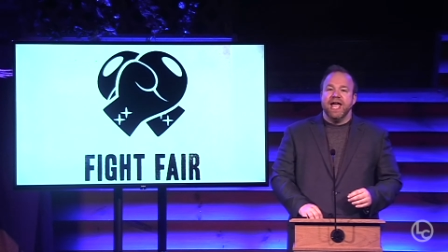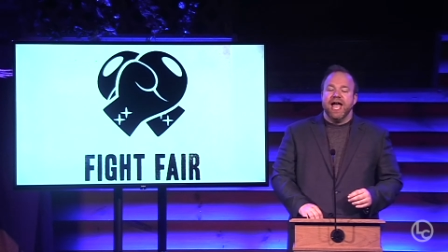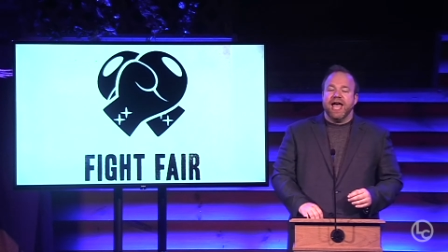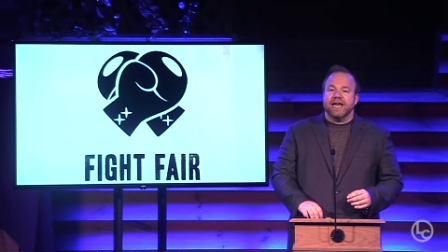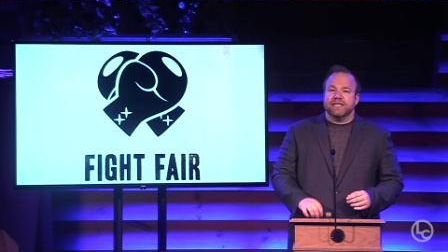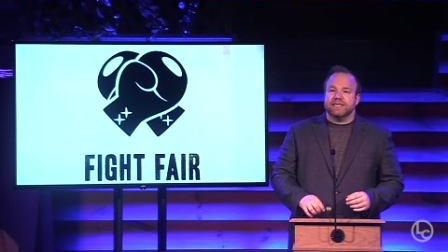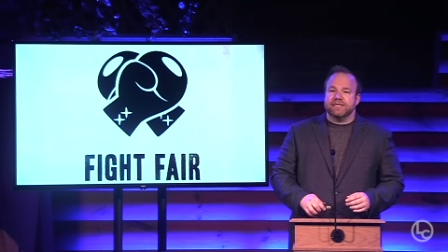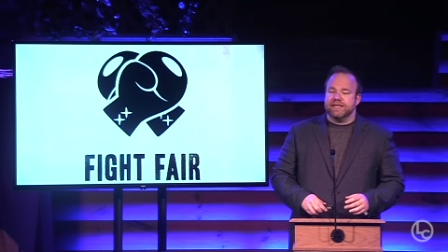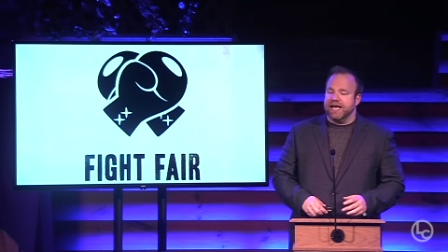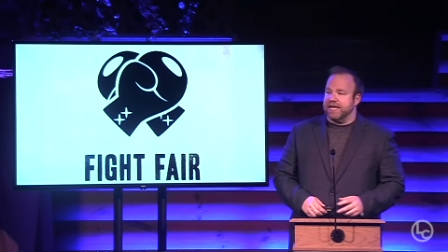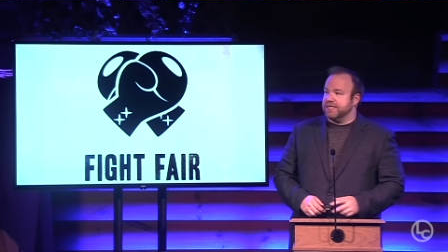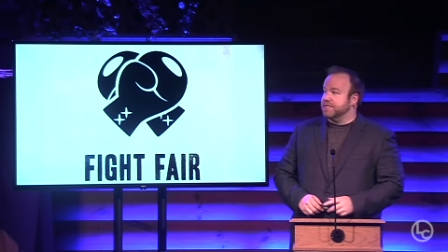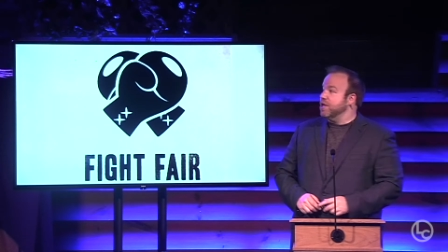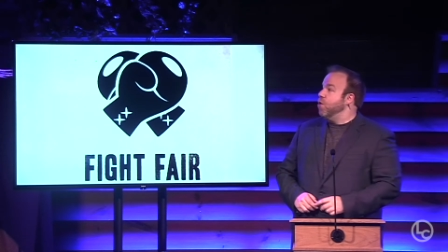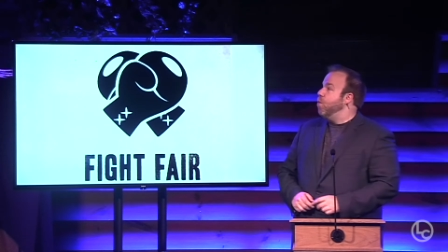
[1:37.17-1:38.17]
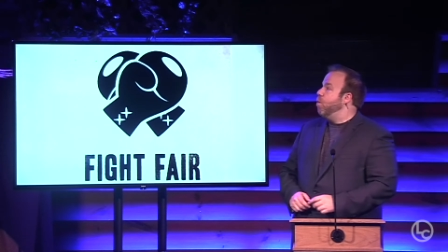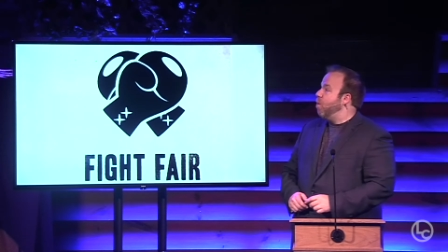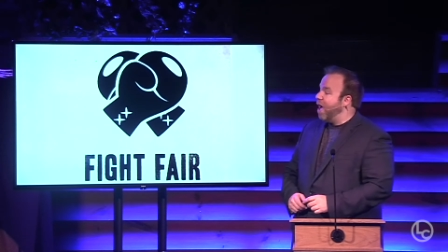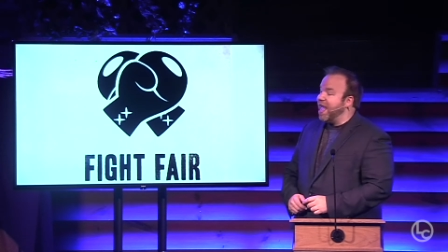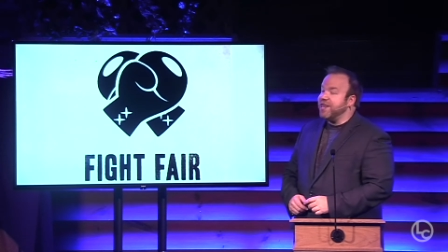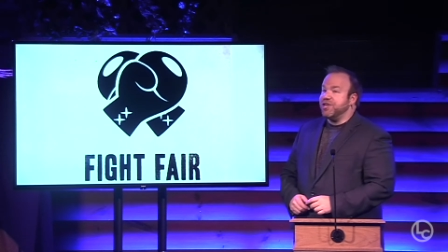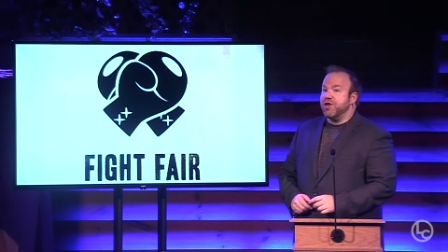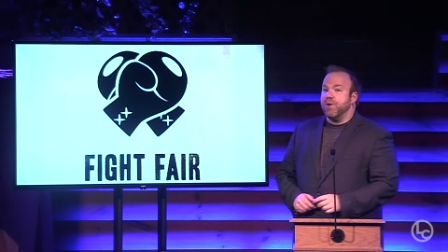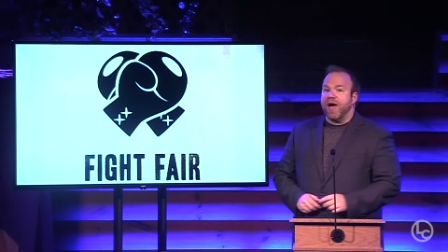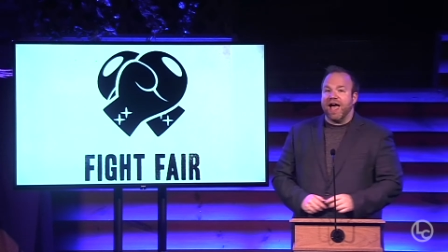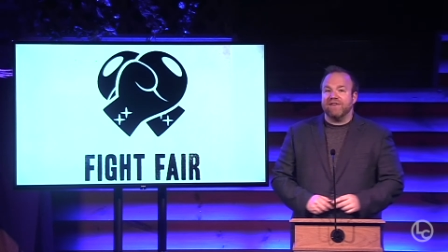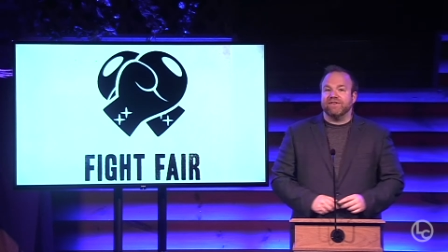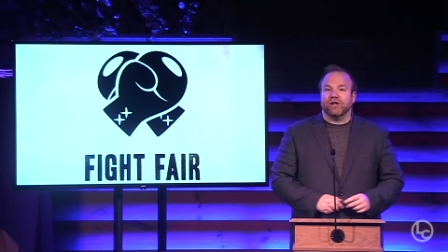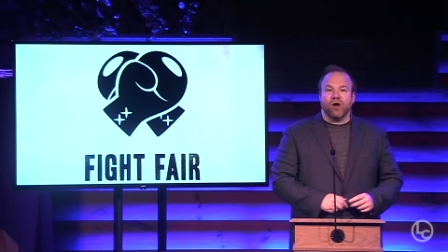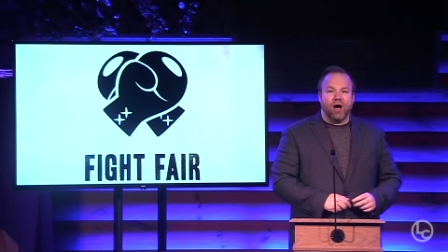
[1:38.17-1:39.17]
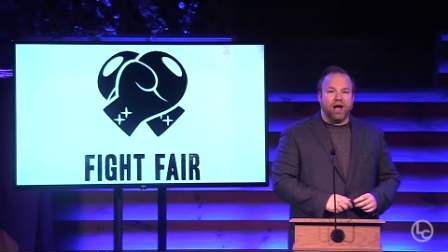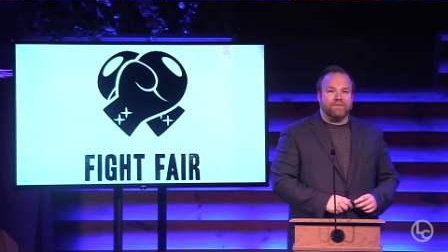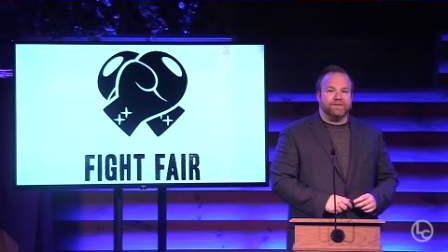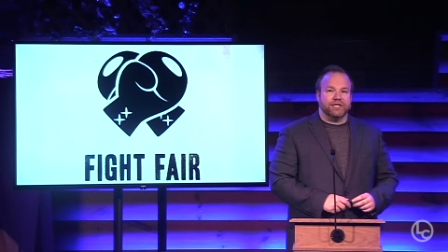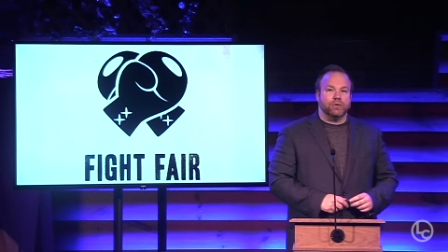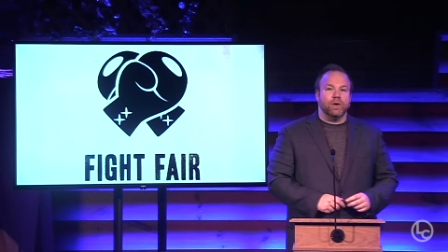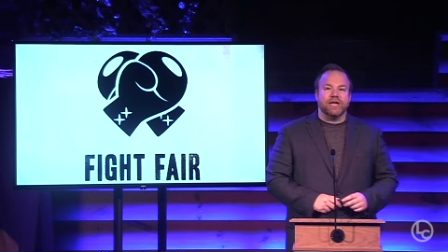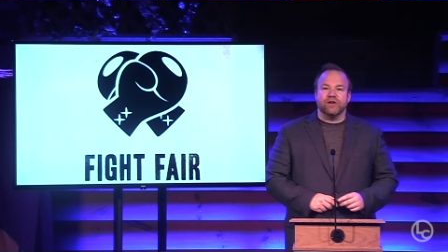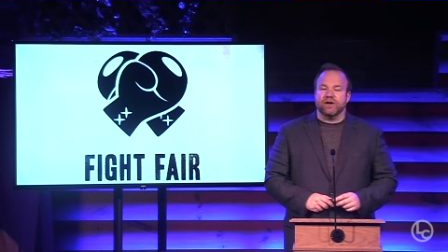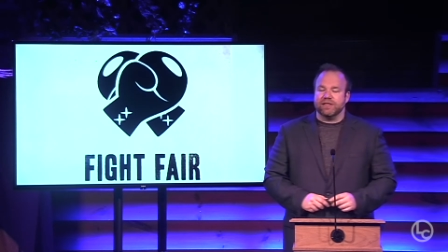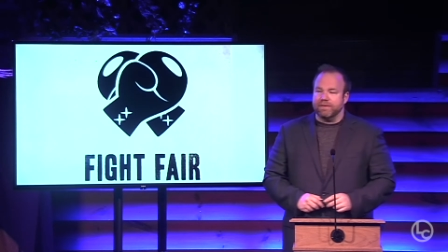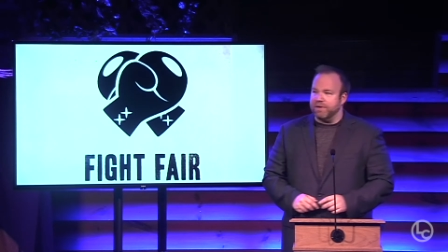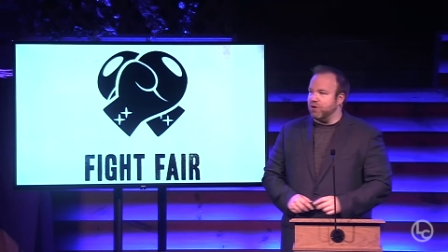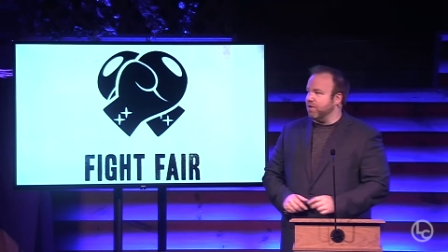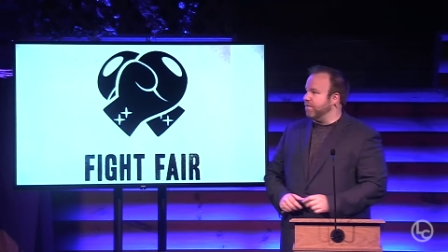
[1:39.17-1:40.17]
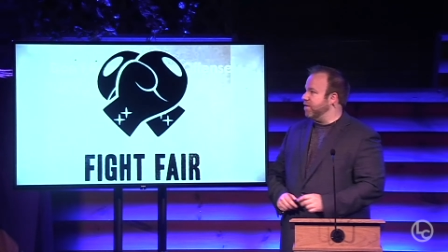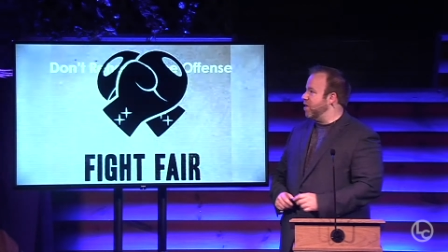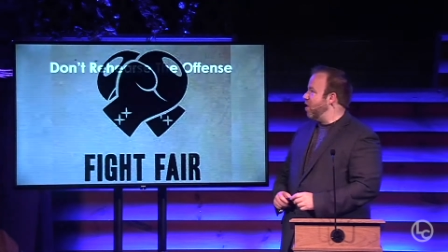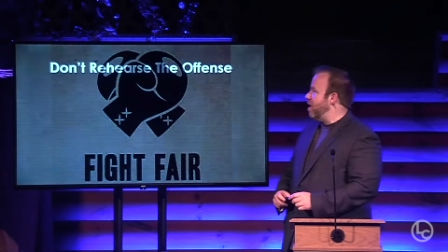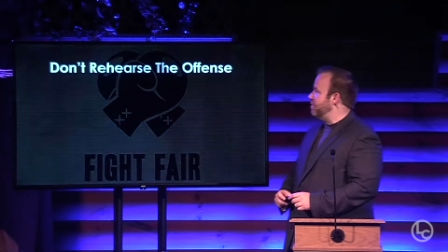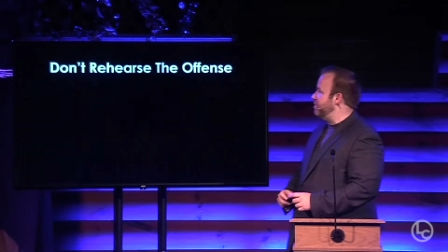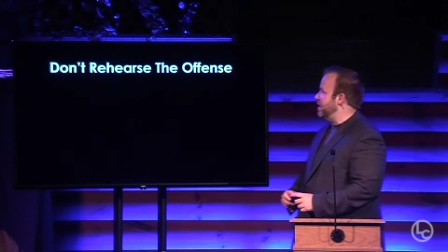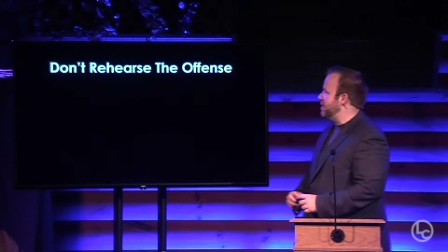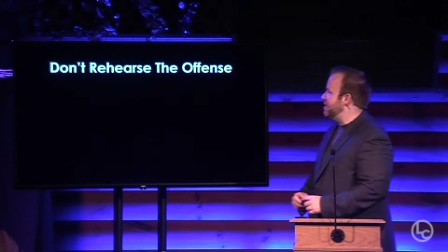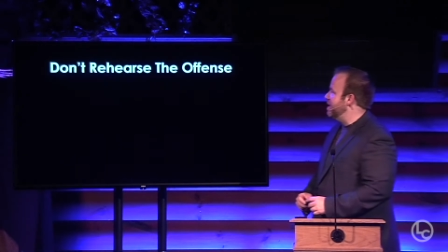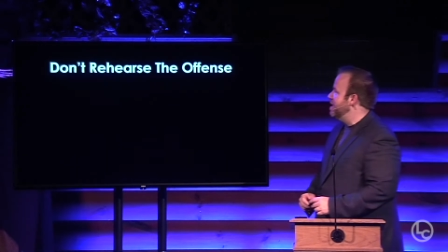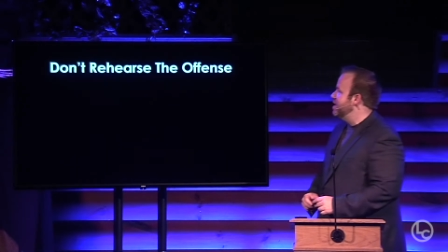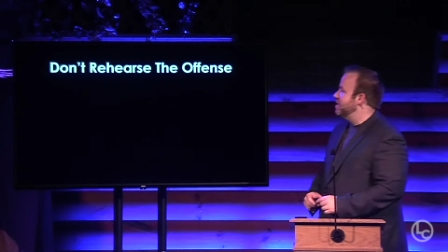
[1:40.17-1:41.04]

And it's this when you have a conflict, when you're in the middle of a conflict,